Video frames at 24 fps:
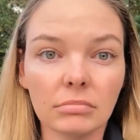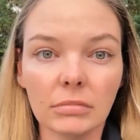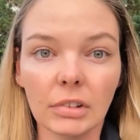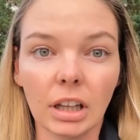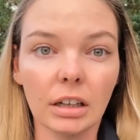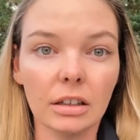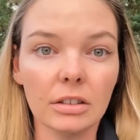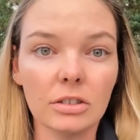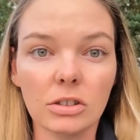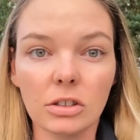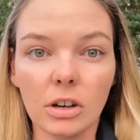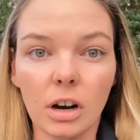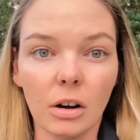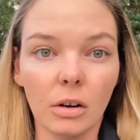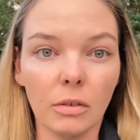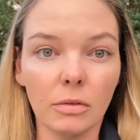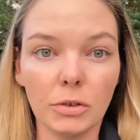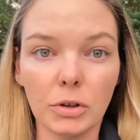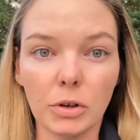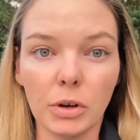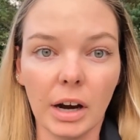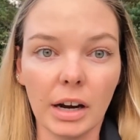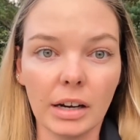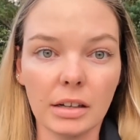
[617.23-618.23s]
Let us know
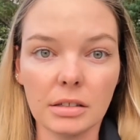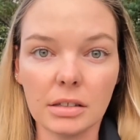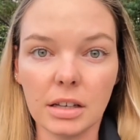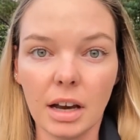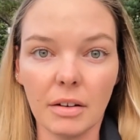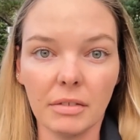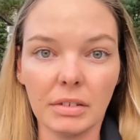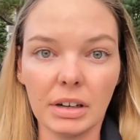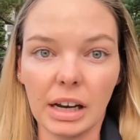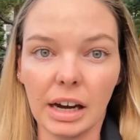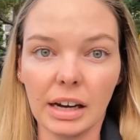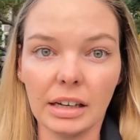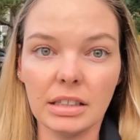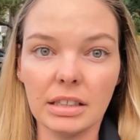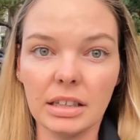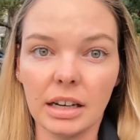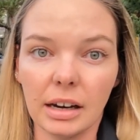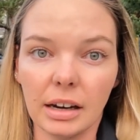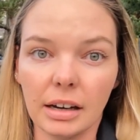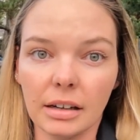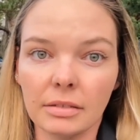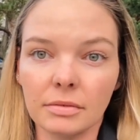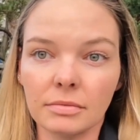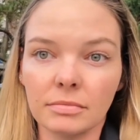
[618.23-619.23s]
if you guys have any
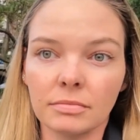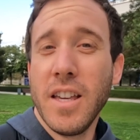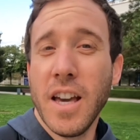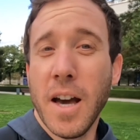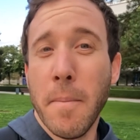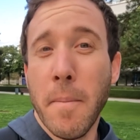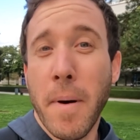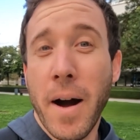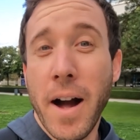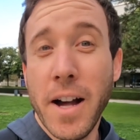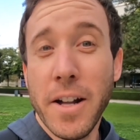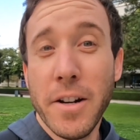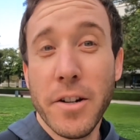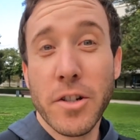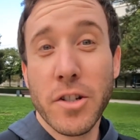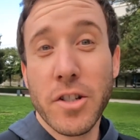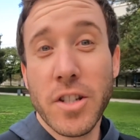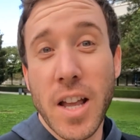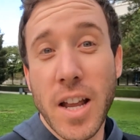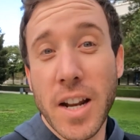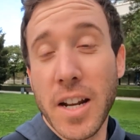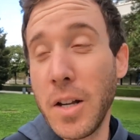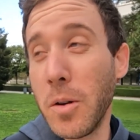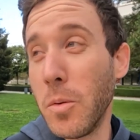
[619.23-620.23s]
idea. Yeah, my
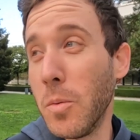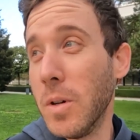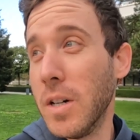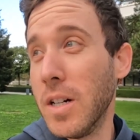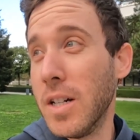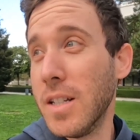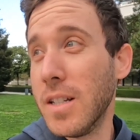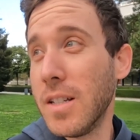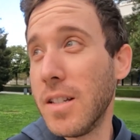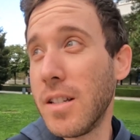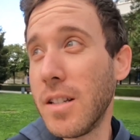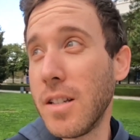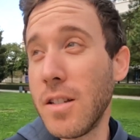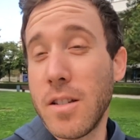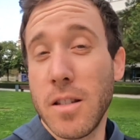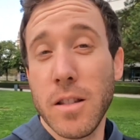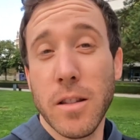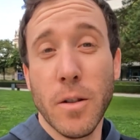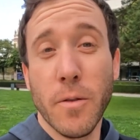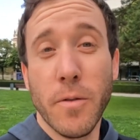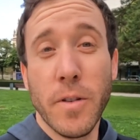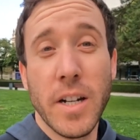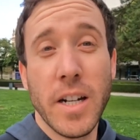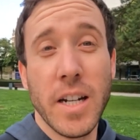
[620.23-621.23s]
understanding was
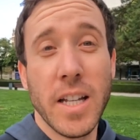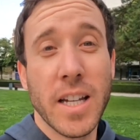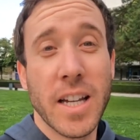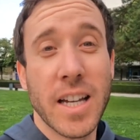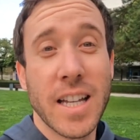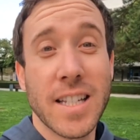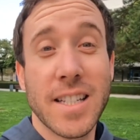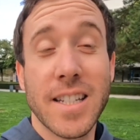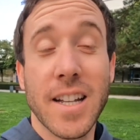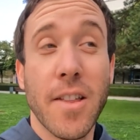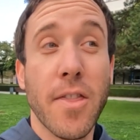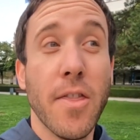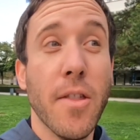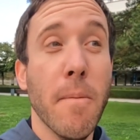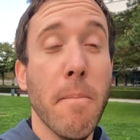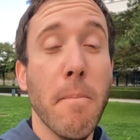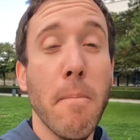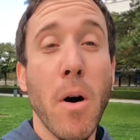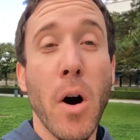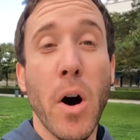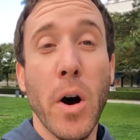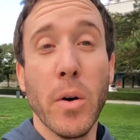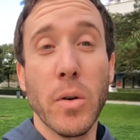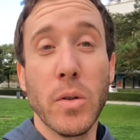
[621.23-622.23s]
Slovenia has done the
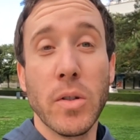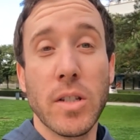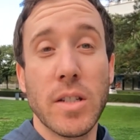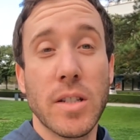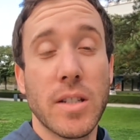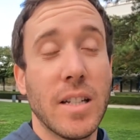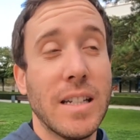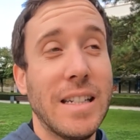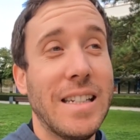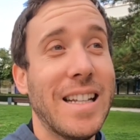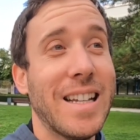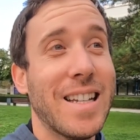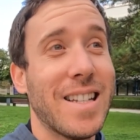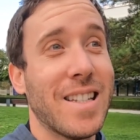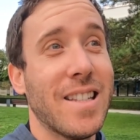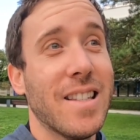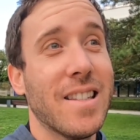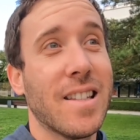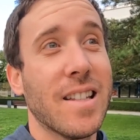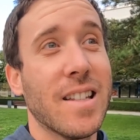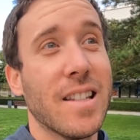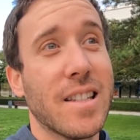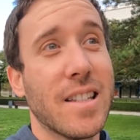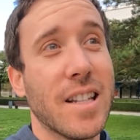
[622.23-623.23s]
most to
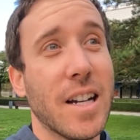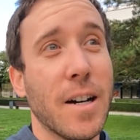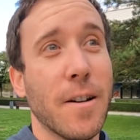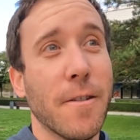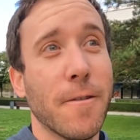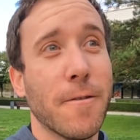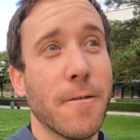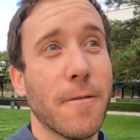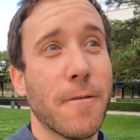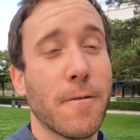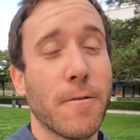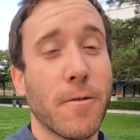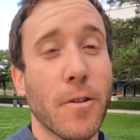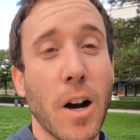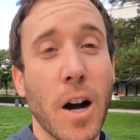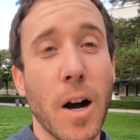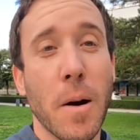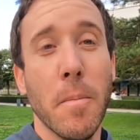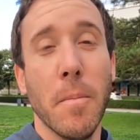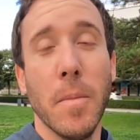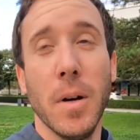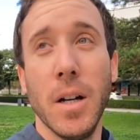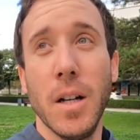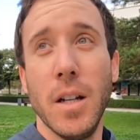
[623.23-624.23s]
distance itself
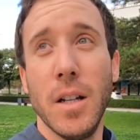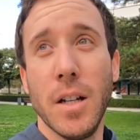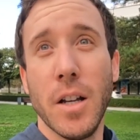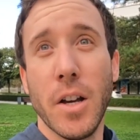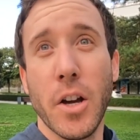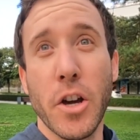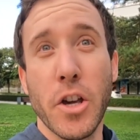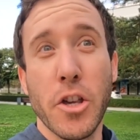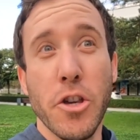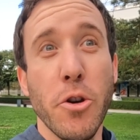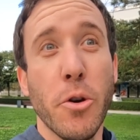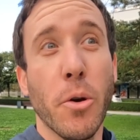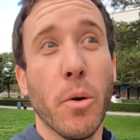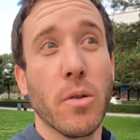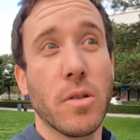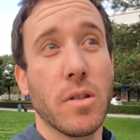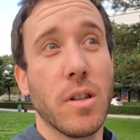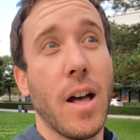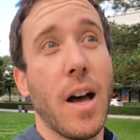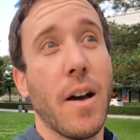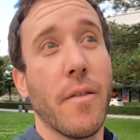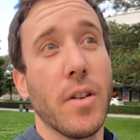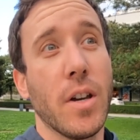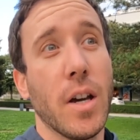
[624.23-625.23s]
from
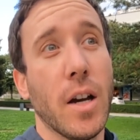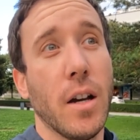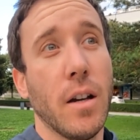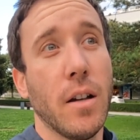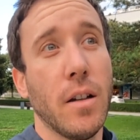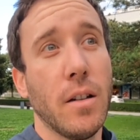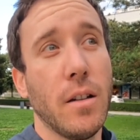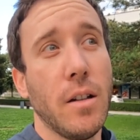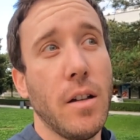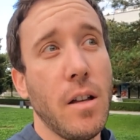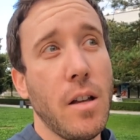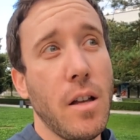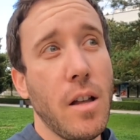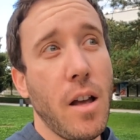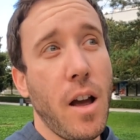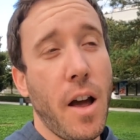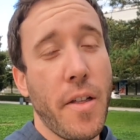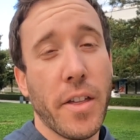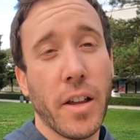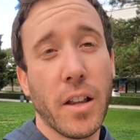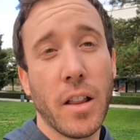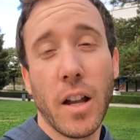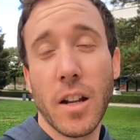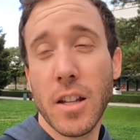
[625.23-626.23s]
Yugoslavia.
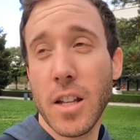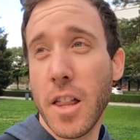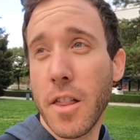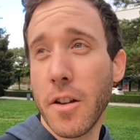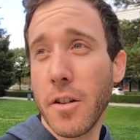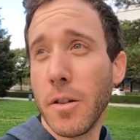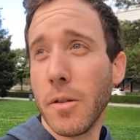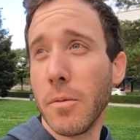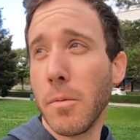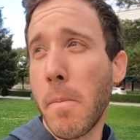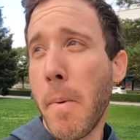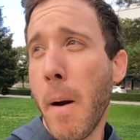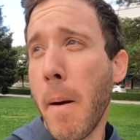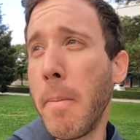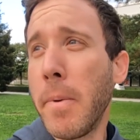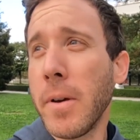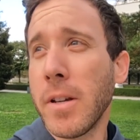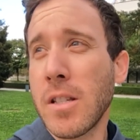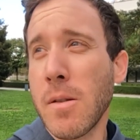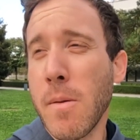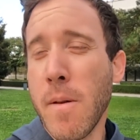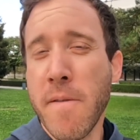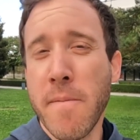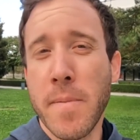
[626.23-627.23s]
I think a lot of the other
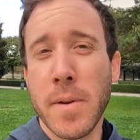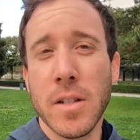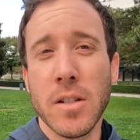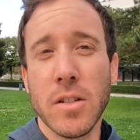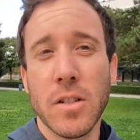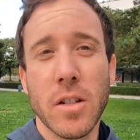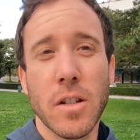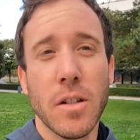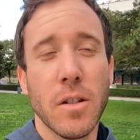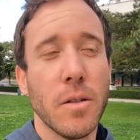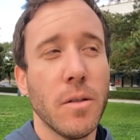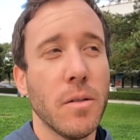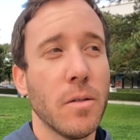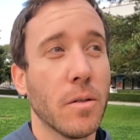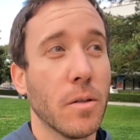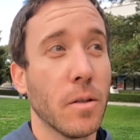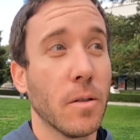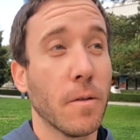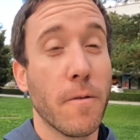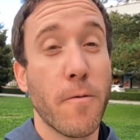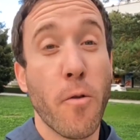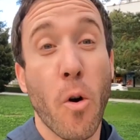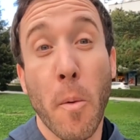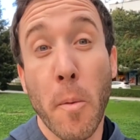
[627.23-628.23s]
republics we've been to,
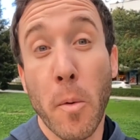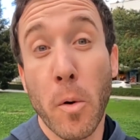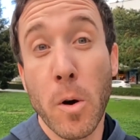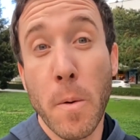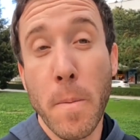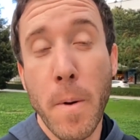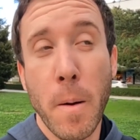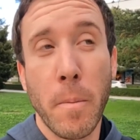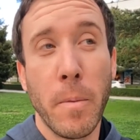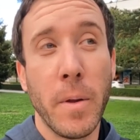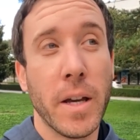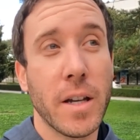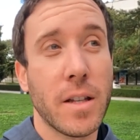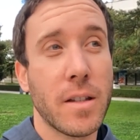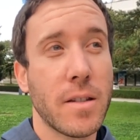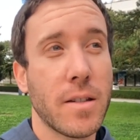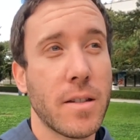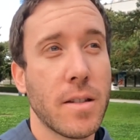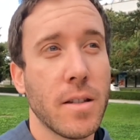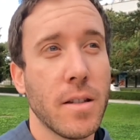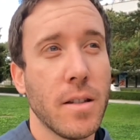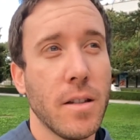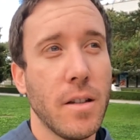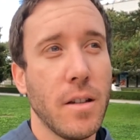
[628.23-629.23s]
or former
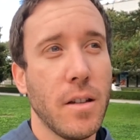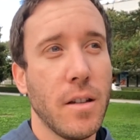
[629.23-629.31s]
republics,